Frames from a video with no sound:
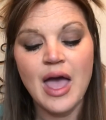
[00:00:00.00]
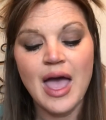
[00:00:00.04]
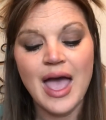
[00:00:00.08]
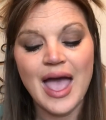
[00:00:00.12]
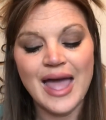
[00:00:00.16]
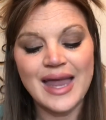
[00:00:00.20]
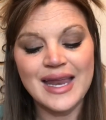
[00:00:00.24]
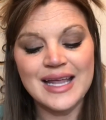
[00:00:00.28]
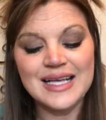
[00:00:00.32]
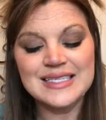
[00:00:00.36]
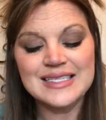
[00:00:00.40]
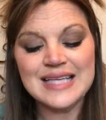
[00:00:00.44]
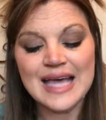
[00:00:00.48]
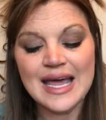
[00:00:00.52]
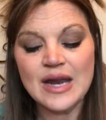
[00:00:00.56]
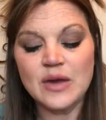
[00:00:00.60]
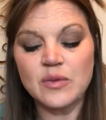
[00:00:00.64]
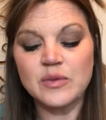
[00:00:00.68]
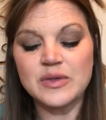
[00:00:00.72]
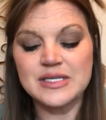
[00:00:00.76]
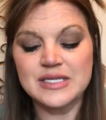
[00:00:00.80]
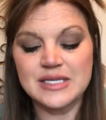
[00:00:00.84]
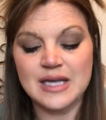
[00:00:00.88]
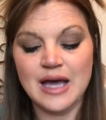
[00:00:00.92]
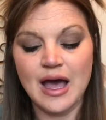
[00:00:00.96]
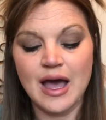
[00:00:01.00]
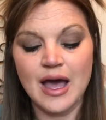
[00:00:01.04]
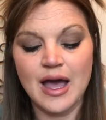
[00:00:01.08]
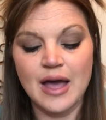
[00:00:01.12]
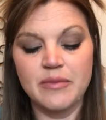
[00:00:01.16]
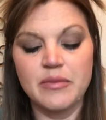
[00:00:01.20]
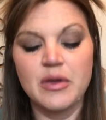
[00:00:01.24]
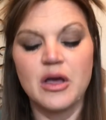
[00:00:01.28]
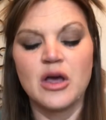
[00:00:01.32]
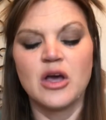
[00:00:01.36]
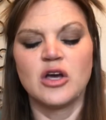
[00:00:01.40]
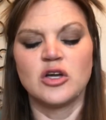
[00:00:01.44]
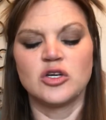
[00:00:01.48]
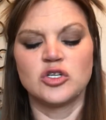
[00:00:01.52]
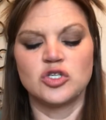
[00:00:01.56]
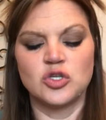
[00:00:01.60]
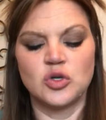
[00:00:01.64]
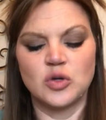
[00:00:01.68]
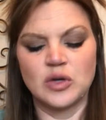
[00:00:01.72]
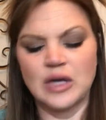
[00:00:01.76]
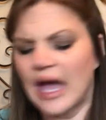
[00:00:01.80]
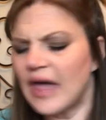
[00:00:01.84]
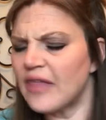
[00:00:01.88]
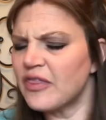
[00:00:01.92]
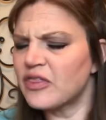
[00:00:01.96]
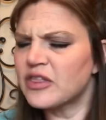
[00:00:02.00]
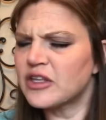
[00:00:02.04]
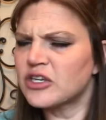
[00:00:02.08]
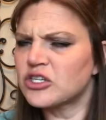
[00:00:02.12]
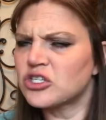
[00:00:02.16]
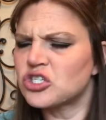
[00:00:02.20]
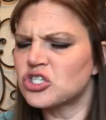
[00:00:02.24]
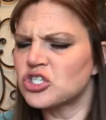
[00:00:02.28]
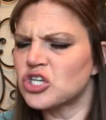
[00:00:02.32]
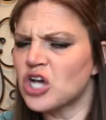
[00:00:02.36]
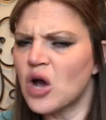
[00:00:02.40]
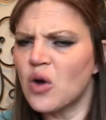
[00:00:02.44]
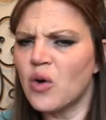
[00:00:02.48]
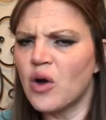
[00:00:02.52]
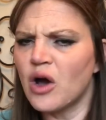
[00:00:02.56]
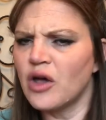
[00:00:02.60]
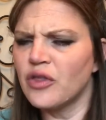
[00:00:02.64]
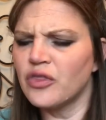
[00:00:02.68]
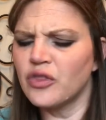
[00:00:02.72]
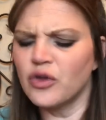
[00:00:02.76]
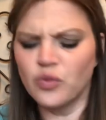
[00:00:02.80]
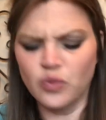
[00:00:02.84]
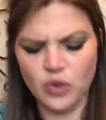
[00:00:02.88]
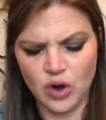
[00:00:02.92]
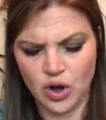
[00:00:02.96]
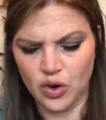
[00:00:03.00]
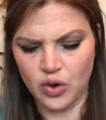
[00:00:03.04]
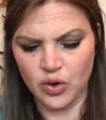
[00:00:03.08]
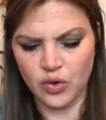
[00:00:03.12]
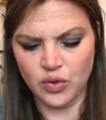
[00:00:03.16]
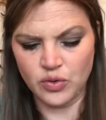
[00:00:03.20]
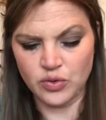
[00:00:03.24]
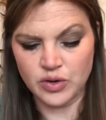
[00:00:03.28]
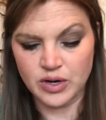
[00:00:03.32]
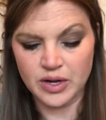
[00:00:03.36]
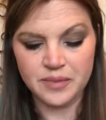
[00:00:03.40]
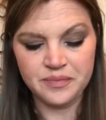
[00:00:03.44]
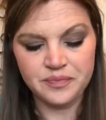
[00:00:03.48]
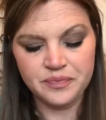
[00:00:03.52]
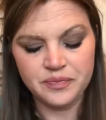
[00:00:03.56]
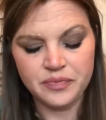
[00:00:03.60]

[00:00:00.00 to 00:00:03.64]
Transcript: and he said it was time to get this show on the road.